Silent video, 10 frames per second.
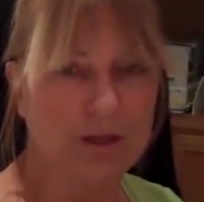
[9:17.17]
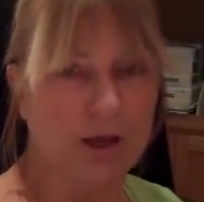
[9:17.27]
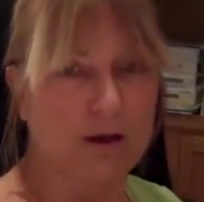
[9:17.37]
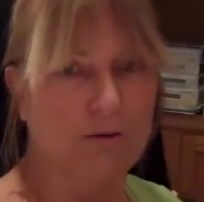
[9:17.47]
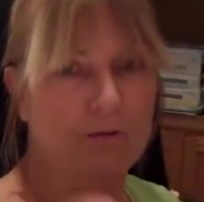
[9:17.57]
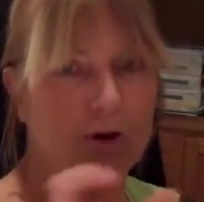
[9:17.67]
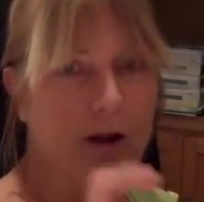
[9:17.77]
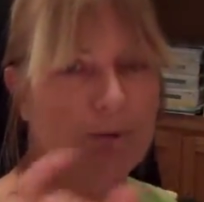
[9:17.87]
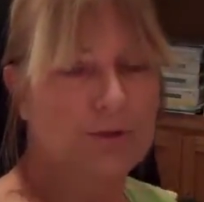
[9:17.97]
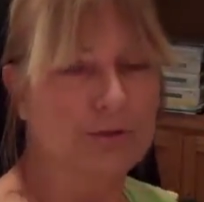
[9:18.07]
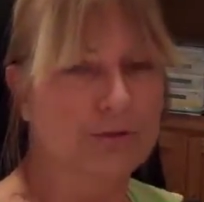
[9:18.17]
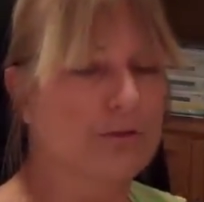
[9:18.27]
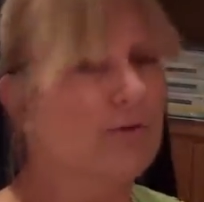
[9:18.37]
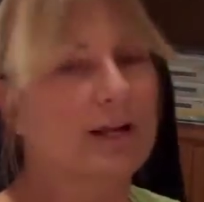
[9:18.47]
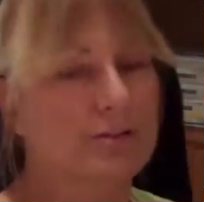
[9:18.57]
of your opportunities and
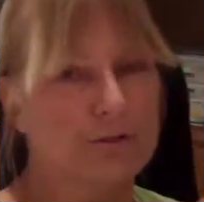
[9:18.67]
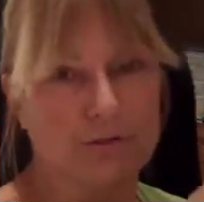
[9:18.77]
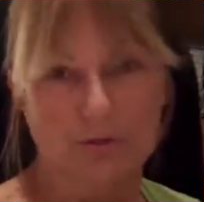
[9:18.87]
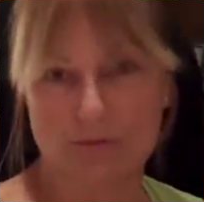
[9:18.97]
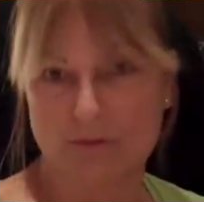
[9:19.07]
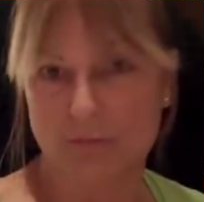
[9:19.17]
threats in terms of the